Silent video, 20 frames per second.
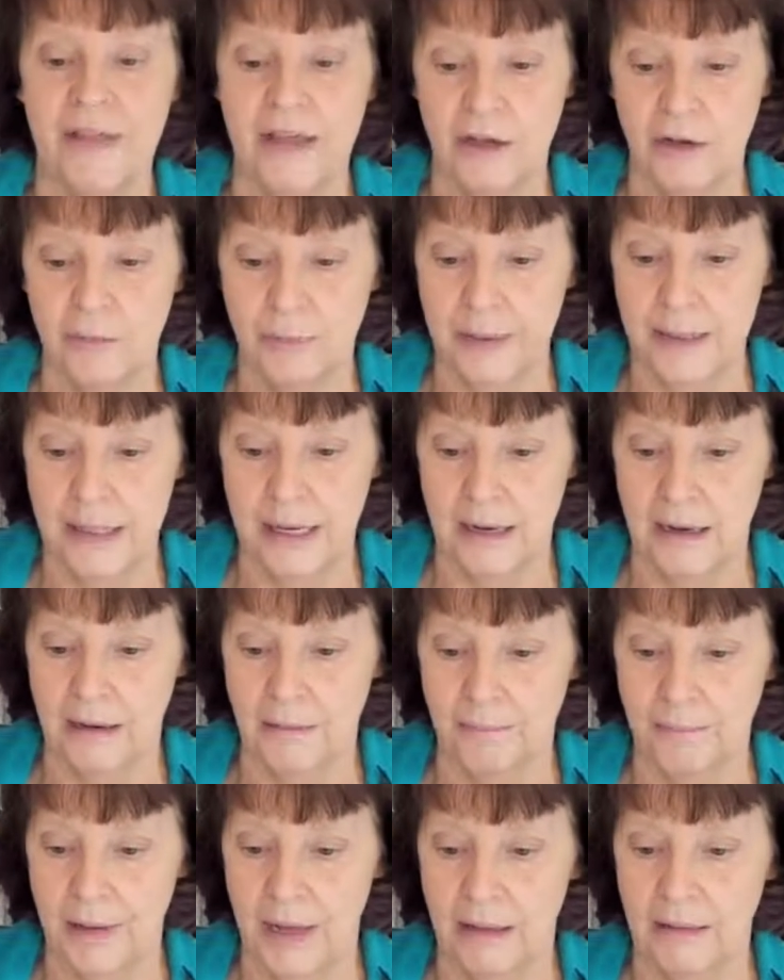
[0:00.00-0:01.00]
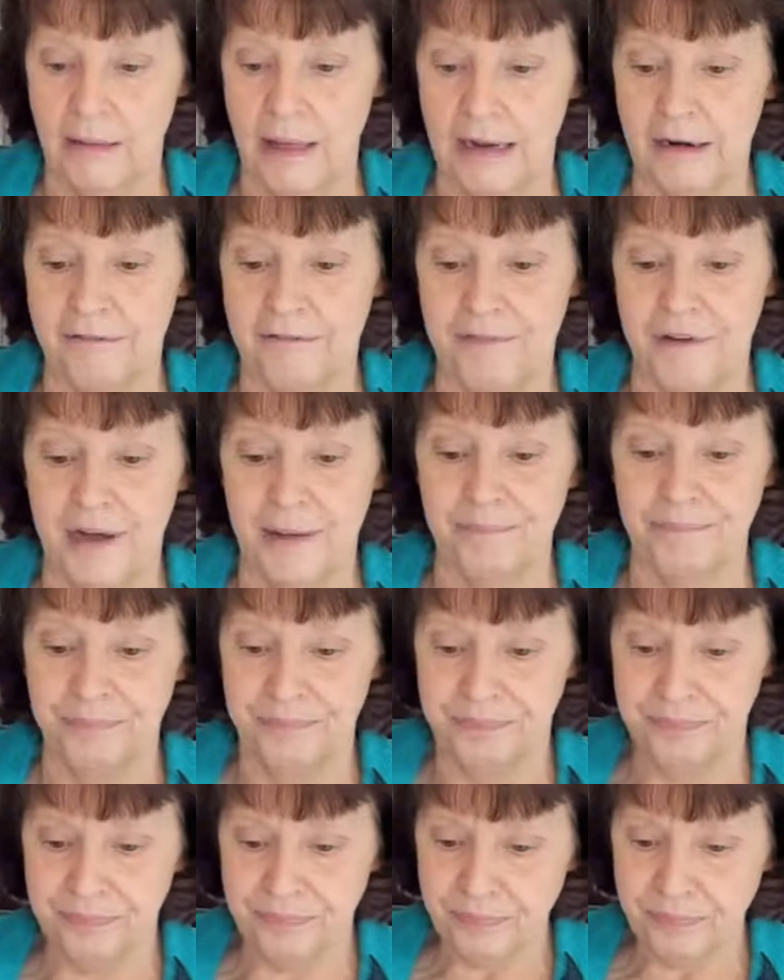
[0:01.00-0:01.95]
That could be a lot of fun.